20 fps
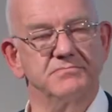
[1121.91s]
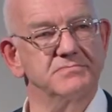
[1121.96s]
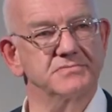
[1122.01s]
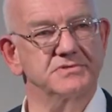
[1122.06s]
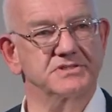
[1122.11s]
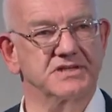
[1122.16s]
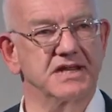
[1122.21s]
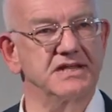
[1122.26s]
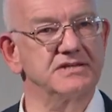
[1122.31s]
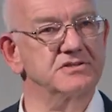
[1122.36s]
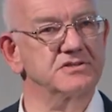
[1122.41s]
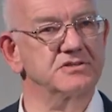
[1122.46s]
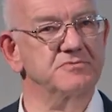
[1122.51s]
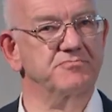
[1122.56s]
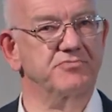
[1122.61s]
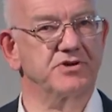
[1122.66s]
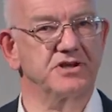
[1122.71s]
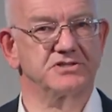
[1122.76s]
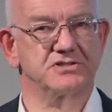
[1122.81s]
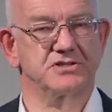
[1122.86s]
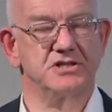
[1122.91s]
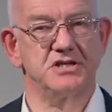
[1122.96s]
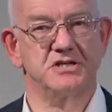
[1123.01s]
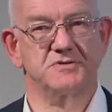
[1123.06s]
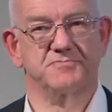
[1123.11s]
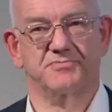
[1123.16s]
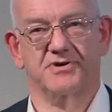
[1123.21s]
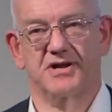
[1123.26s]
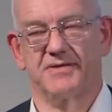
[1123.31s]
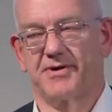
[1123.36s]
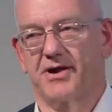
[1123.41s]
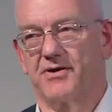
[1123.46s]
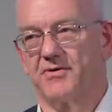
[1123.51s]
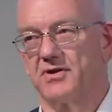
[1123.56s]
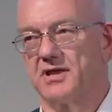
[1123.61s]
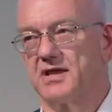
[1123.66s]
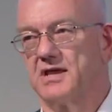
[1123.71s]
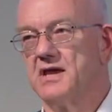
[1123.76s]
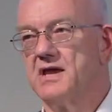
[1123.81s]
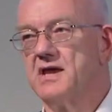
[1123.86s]
status and prestige
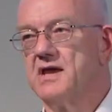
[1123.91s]
primarily,